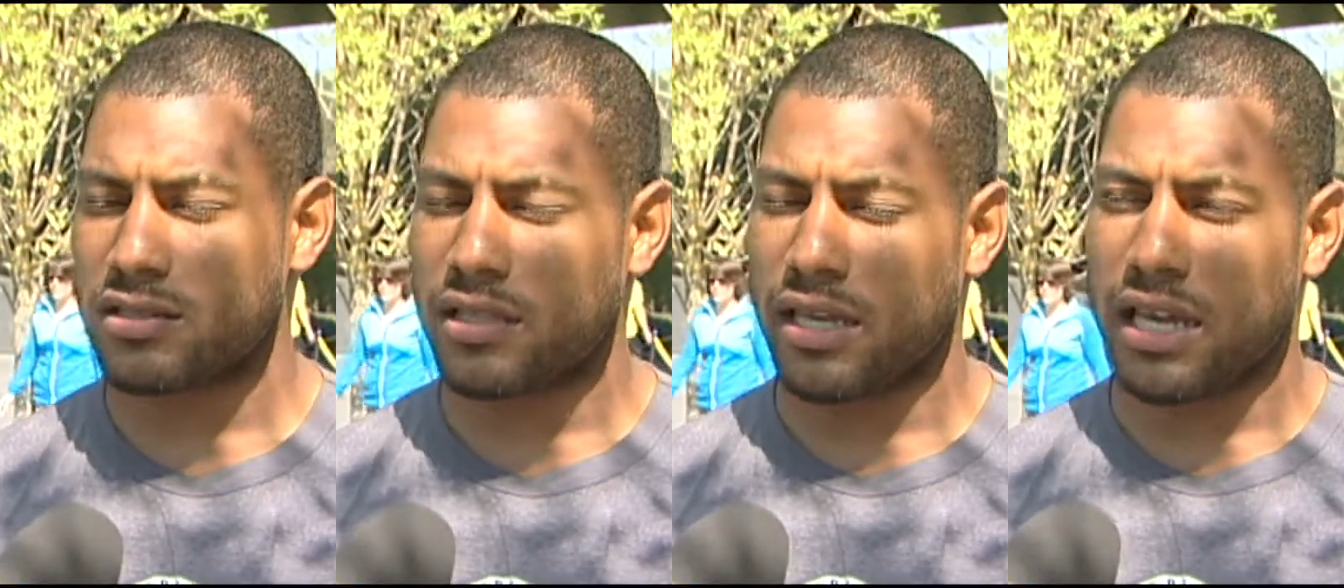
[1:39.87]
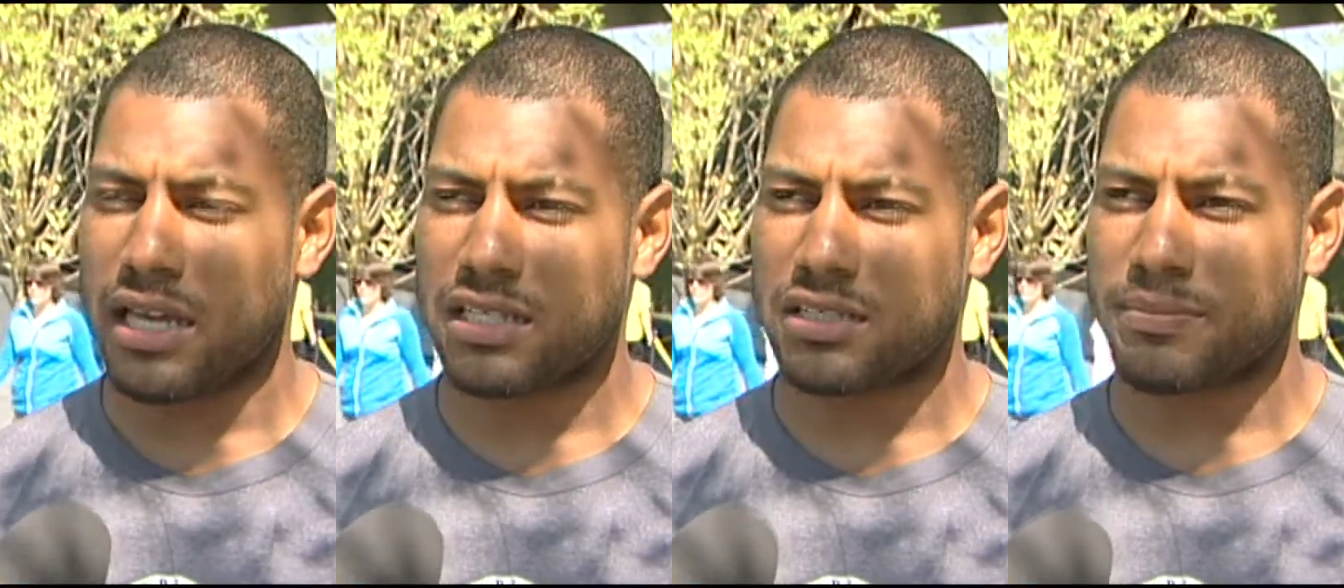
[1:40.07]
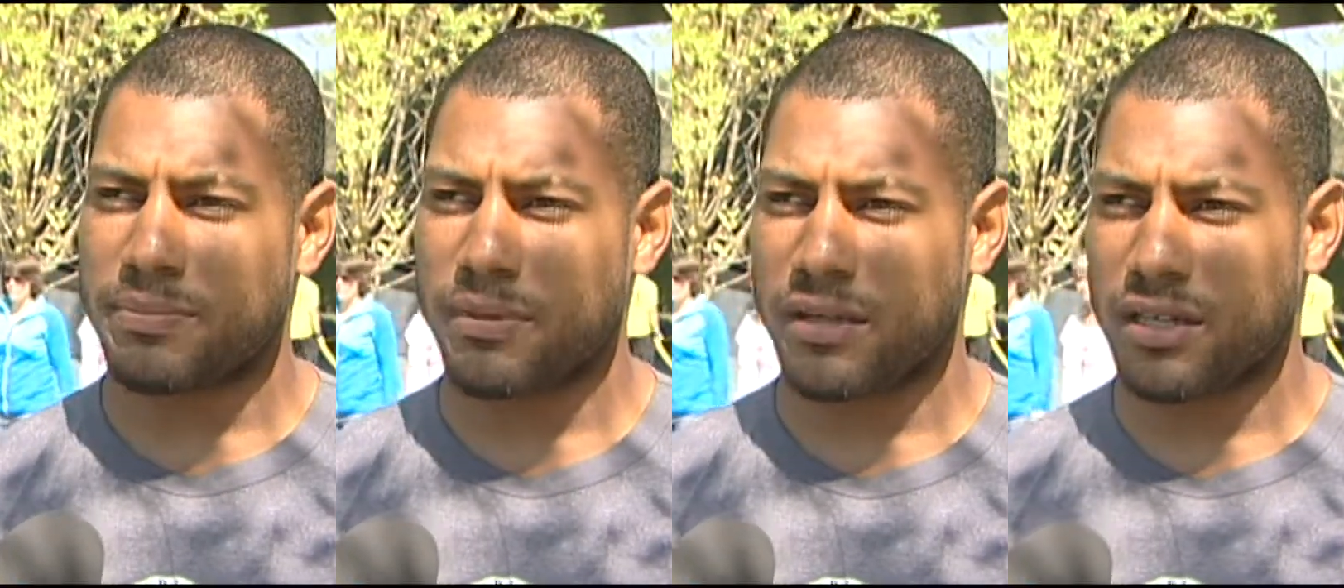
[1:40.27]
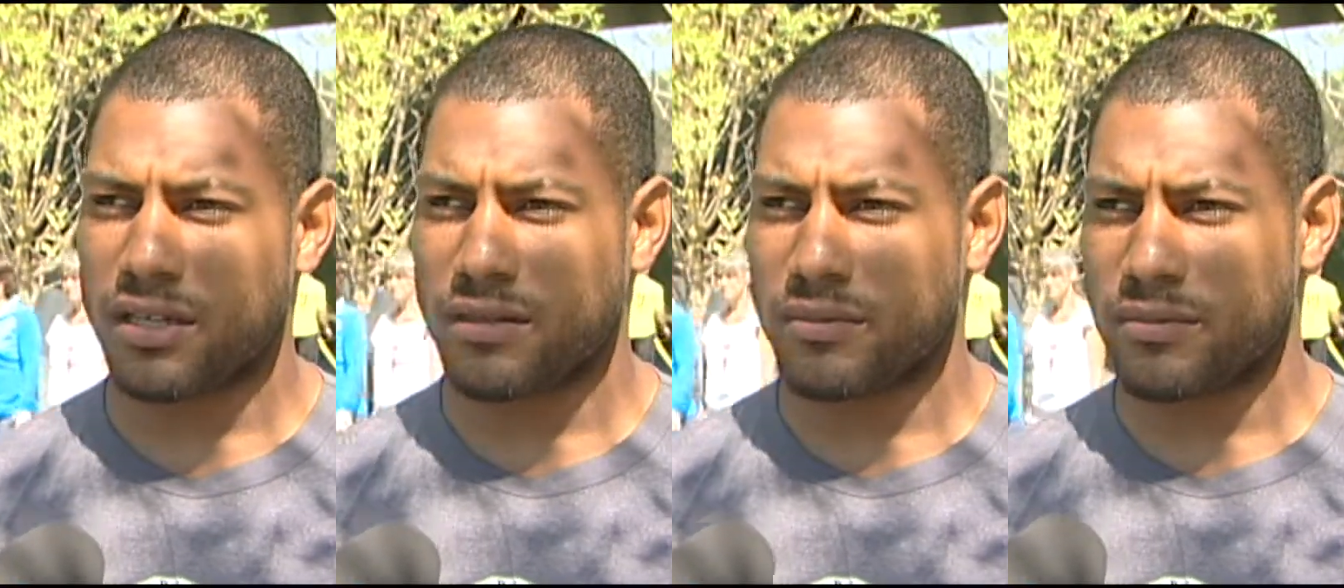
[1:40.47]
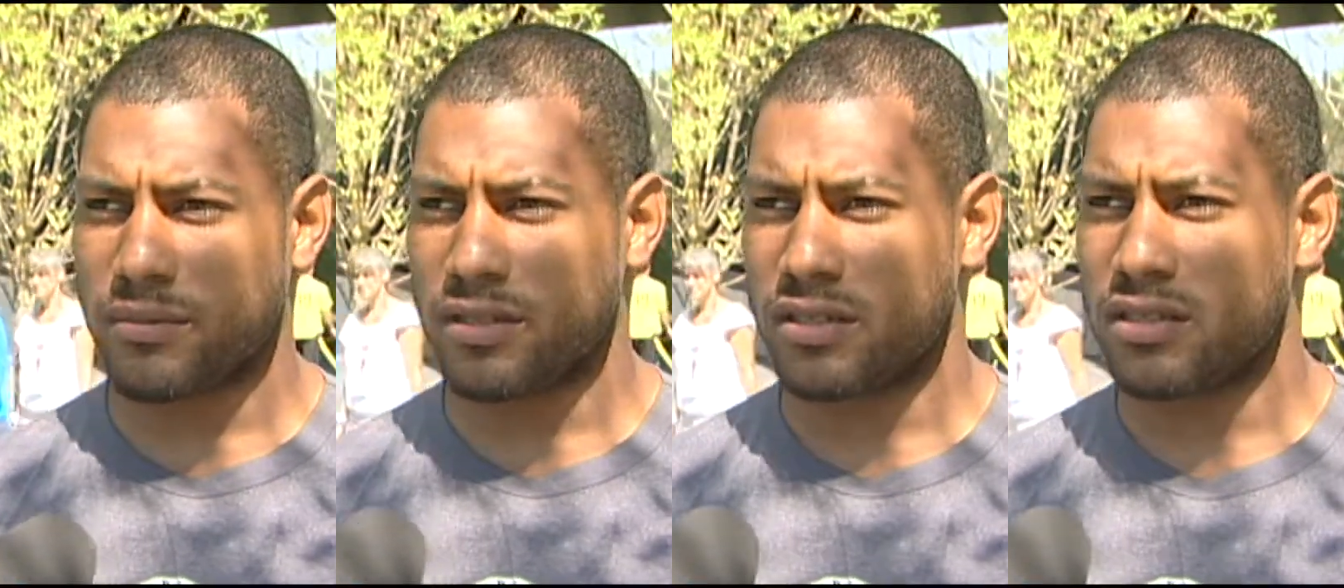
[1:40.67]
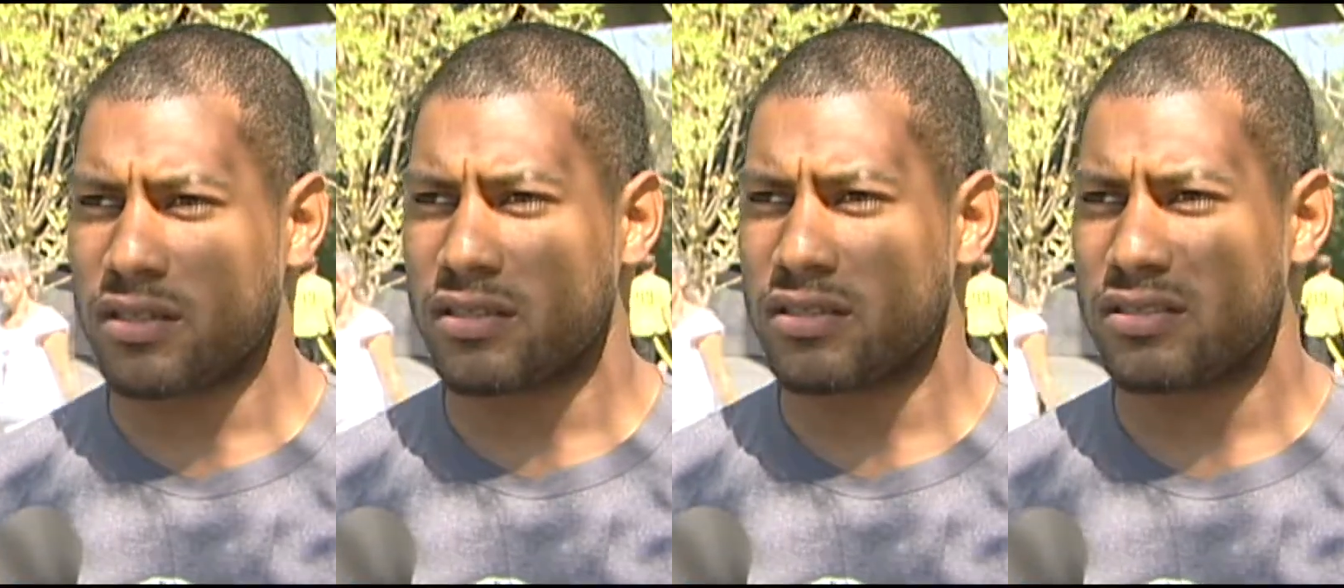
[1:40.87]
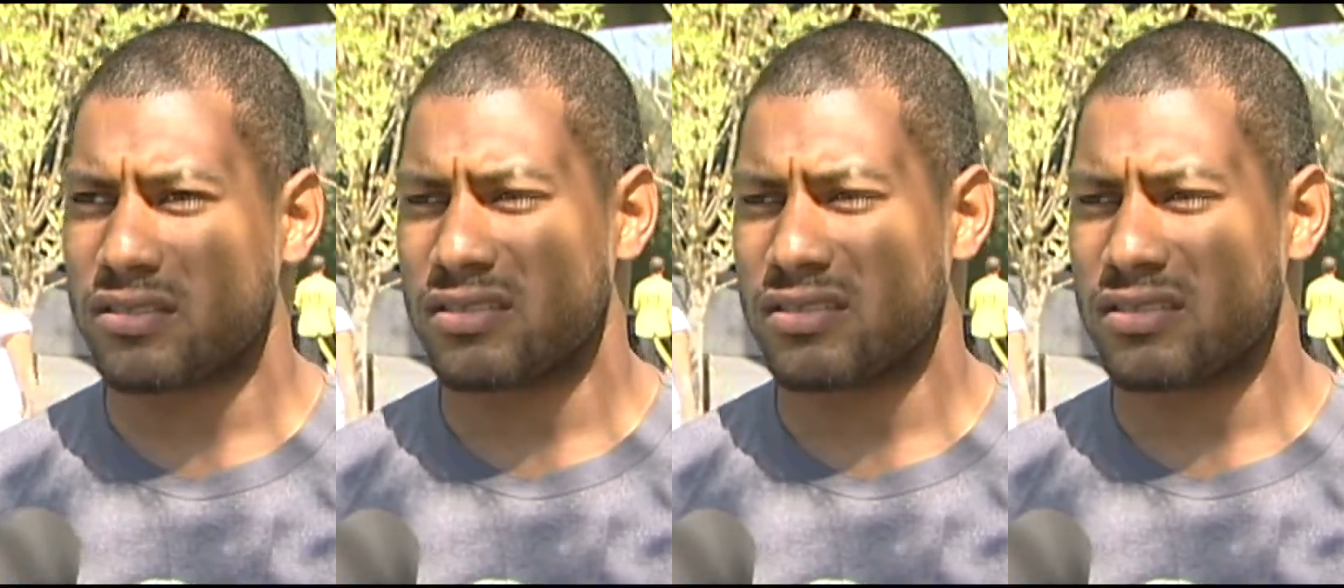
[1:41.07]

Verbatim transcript: aspect. But